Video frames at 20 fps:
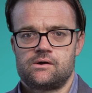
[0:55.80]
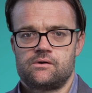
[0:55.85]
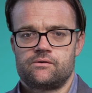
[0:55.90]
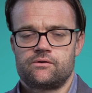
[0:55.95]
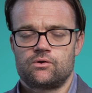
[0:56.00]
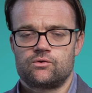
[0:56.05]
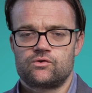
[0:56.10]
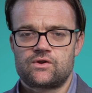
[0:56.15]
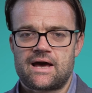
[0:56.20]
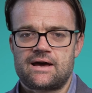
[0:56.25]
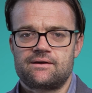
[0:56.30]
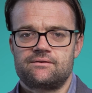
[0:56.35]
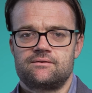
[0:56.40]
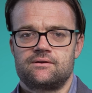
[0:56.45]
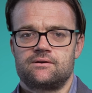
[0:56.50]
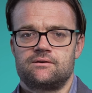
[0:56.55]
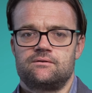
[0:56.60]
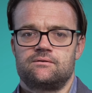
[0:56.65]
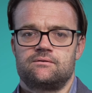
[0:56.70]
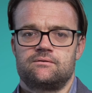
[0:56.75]
those
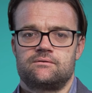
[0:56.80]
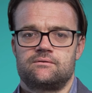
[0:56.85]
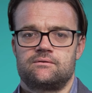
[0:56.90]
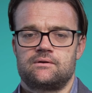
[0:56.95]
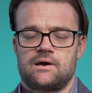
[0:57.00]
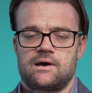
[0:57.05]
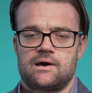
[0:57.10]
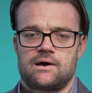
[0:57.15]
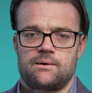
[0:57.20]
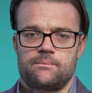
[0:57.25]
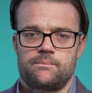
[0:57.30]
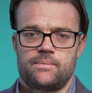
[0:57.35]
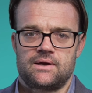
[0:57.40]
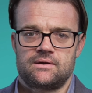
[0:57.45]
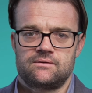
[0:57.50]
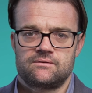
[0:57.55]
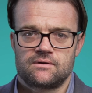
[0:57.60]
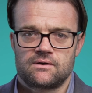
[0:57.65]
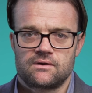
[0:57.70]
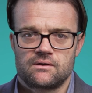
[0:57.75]
assets,
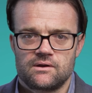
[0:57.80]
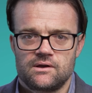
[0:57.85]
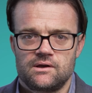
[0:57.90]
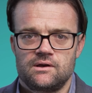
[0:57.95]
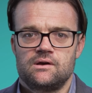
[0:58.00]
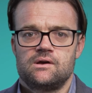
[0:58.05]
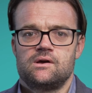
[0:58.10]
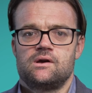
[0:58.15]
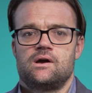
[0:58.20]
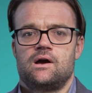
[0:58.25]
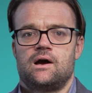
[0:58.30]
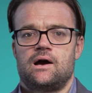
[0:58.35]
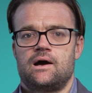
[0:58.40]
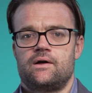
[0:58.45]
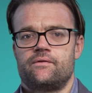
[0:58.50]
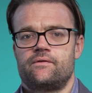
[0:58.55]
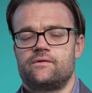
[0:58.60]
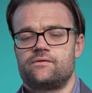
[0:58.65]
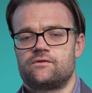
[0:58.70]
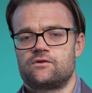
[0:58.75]
basically,
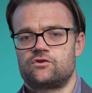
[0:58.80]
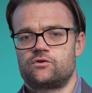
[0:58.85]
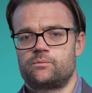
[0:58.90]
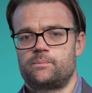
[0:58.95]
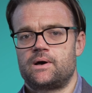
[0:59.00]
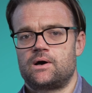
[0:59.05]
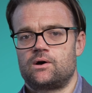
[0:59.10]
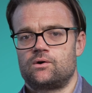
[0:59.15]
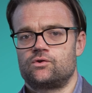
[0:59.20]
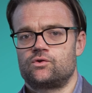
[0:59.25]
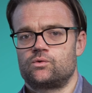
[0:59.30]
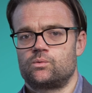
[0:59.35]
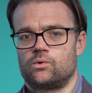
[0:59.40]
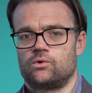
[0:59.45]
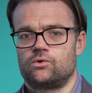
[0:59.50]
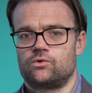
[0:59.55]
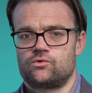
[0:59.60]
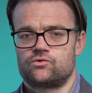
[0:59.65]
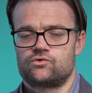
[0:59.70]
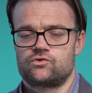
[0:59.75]
then the spouse will
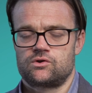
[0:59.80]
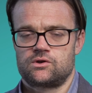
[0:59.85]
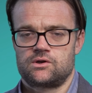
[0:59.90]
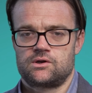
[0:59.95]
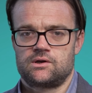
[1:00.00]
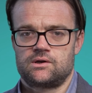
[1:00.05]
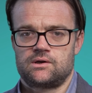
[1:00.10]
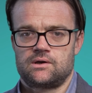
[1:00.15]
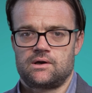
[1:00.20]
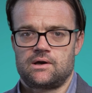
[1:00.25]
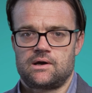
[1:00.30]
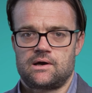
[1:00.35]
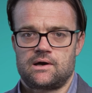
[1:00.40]
usually